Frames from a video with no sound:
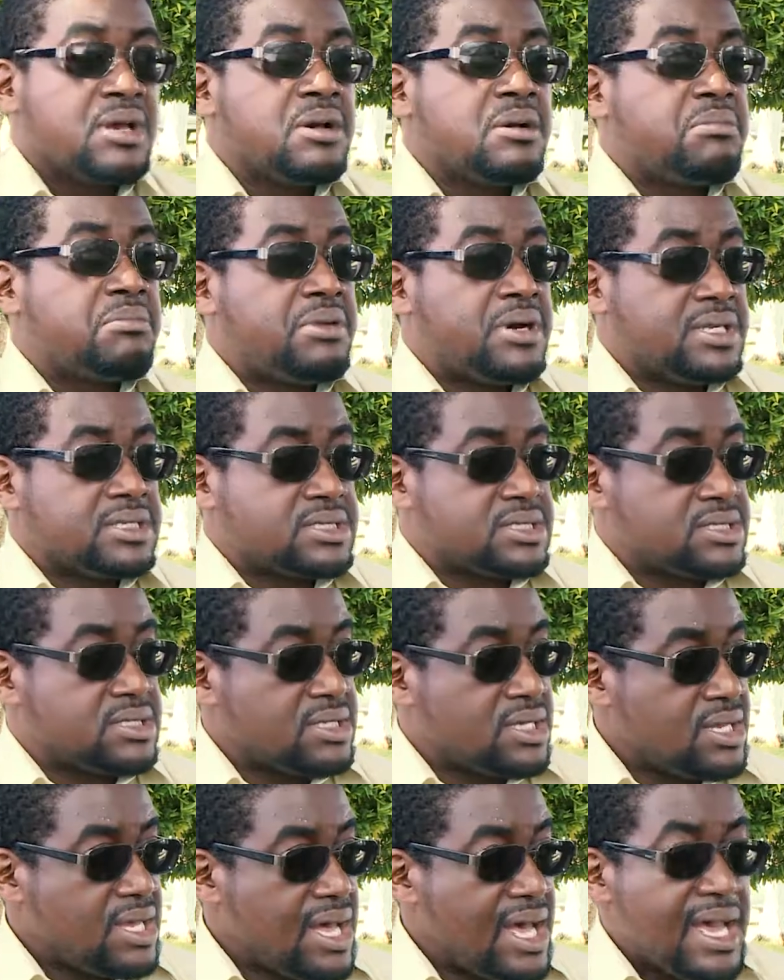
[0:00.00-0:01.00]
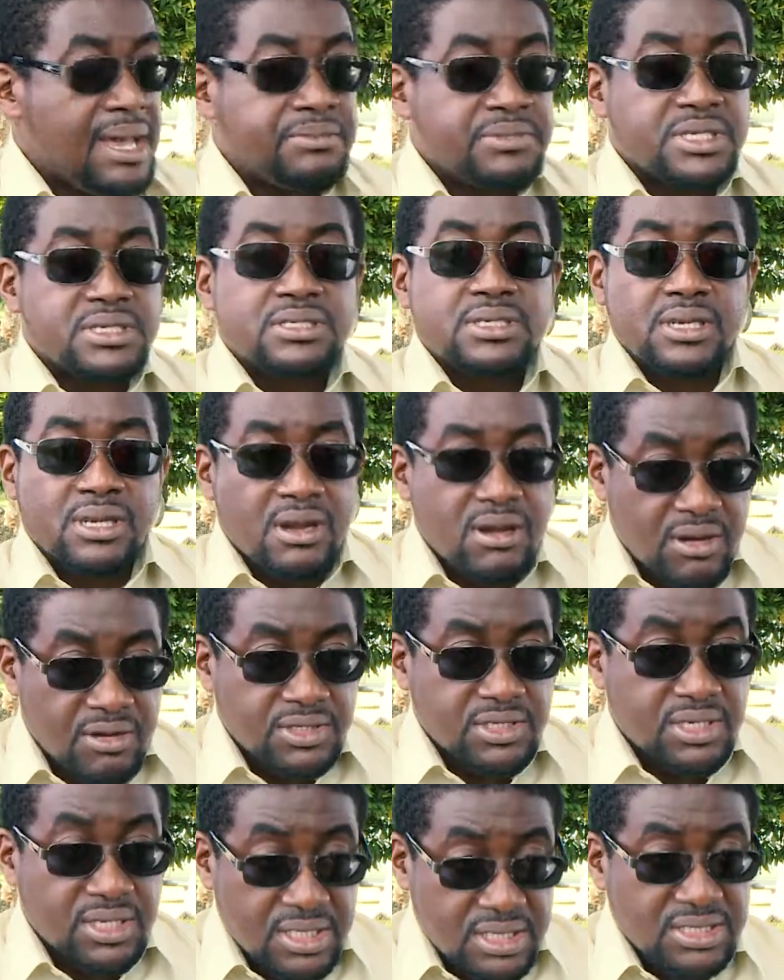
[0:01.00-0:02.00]
But I am just
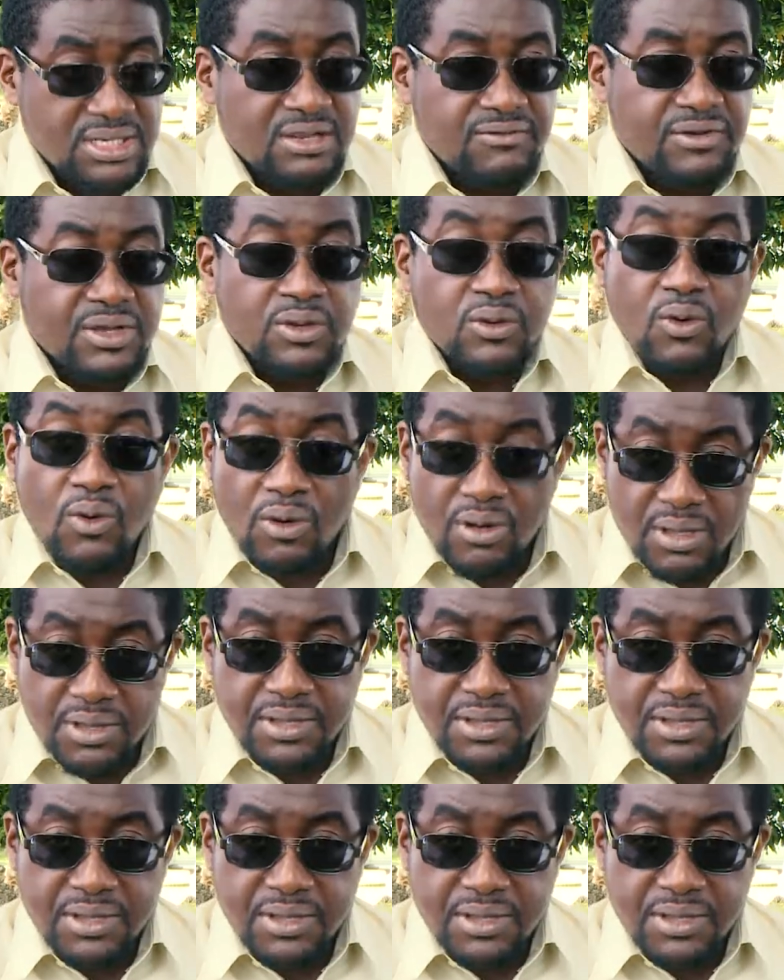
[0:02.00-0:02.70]
encouraging yourself and all the